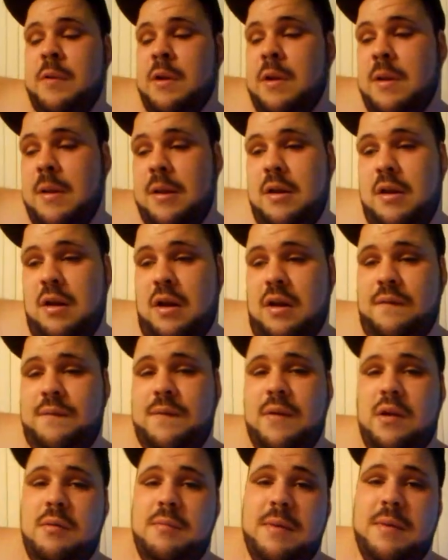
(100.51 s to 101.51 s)
you know, I
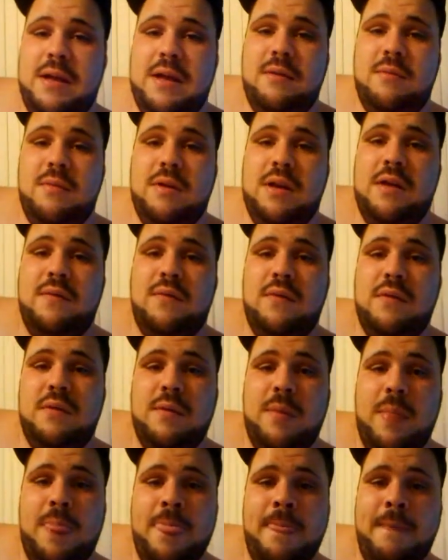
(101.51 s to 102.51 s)
felt bad,
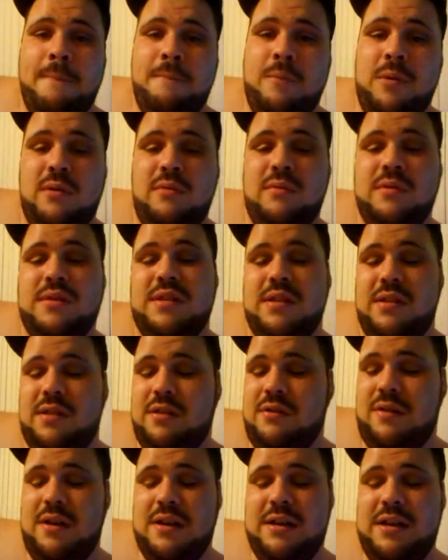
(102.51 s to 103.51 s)
whatever, but it was still a
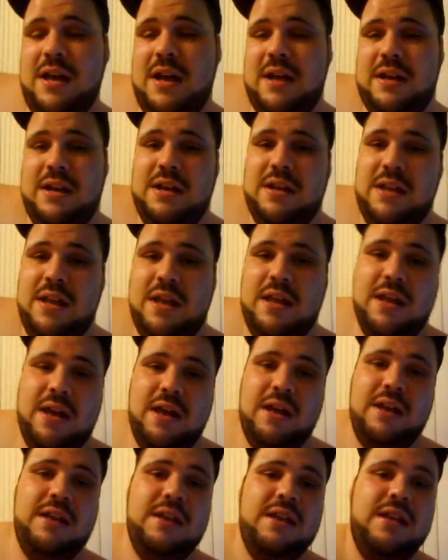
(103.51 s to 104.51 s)
great day. I didn't let I
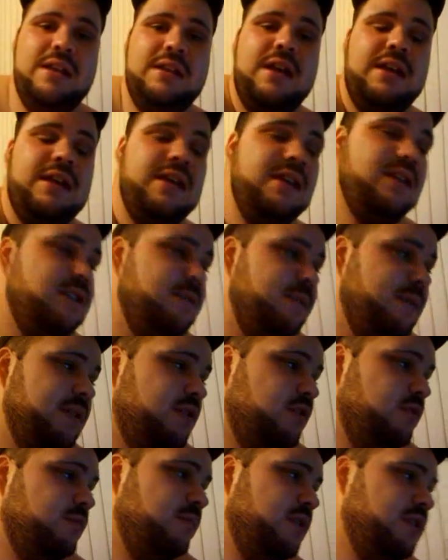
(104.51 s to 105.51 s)
didn't let that get to me
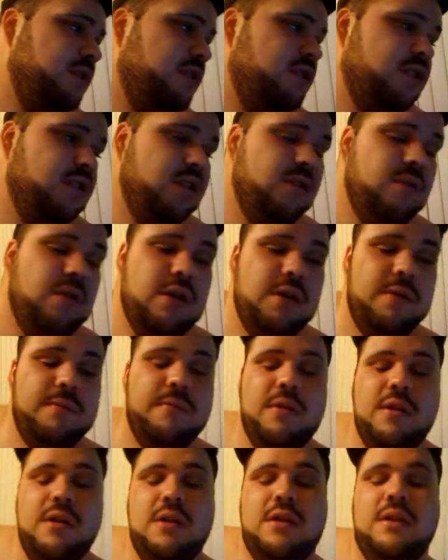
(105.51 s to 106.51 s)
too much. So um,
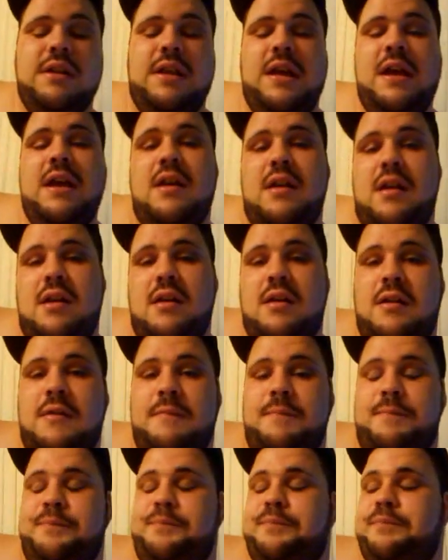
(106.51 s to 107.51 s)
yeah,
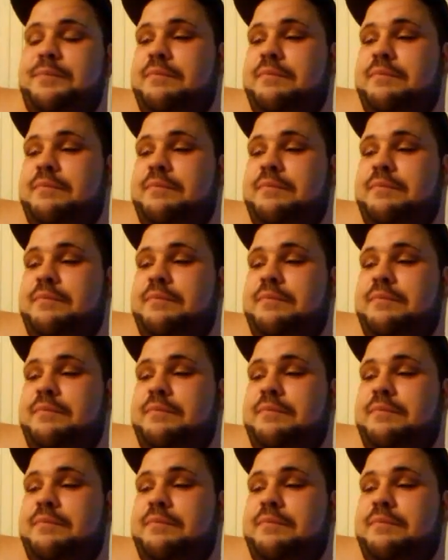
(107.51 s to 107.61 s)
um,